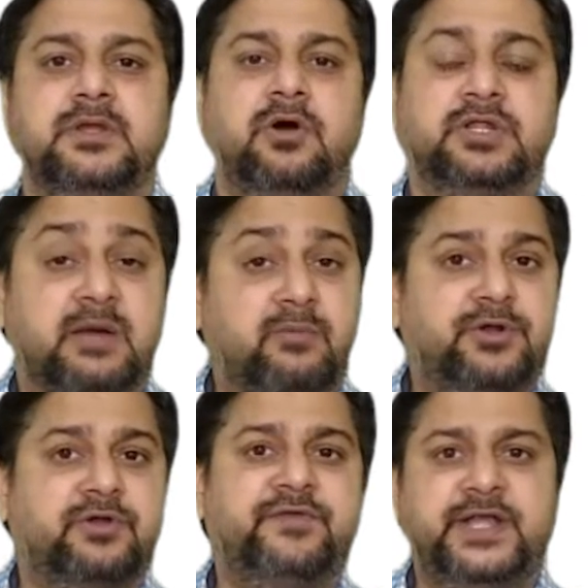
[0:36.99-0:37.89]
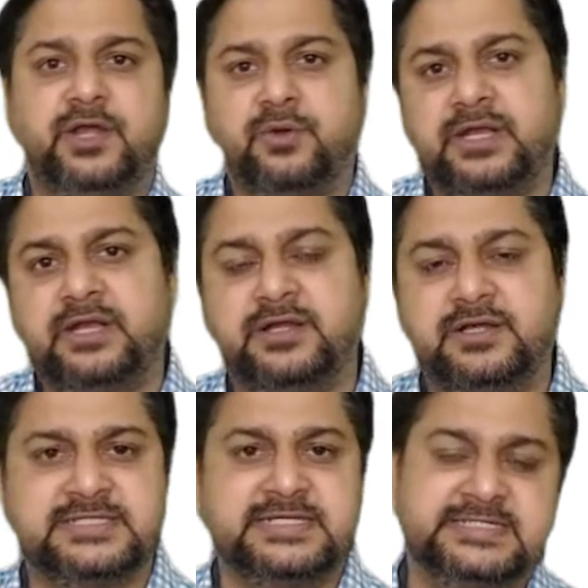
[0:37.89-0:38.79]
or the amount of indigo in
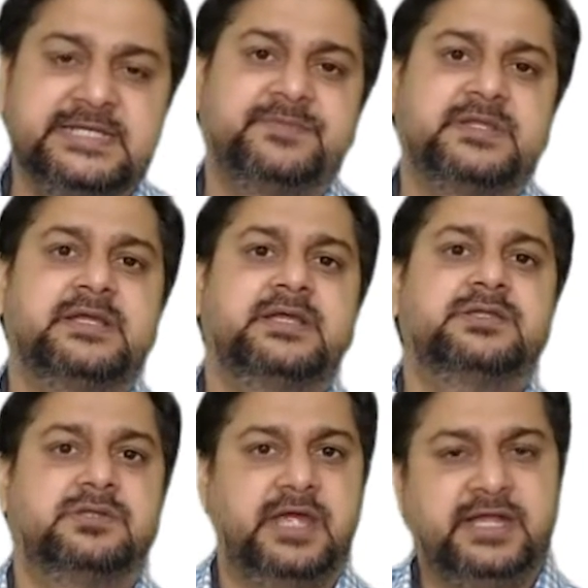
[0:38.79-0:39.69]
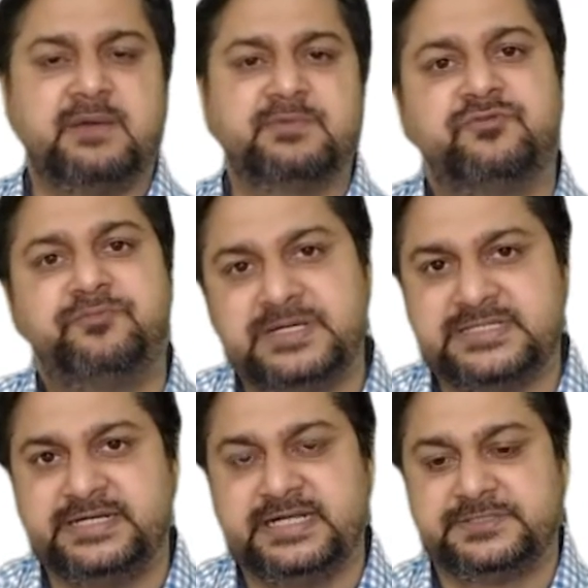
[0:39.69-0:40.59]
100 cc in terms of
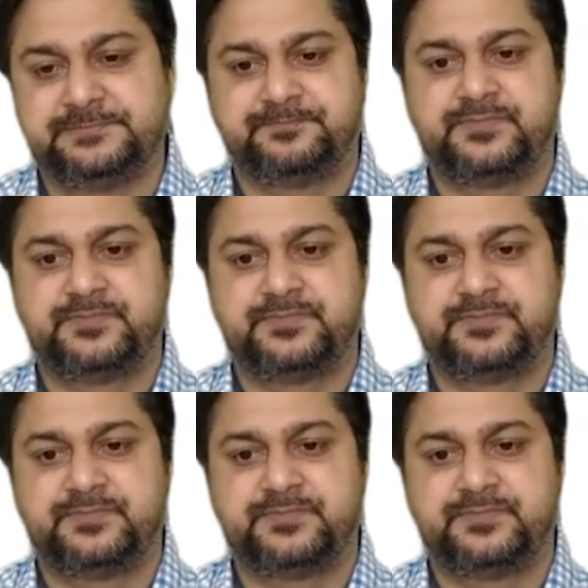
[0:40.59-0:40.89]
percentage.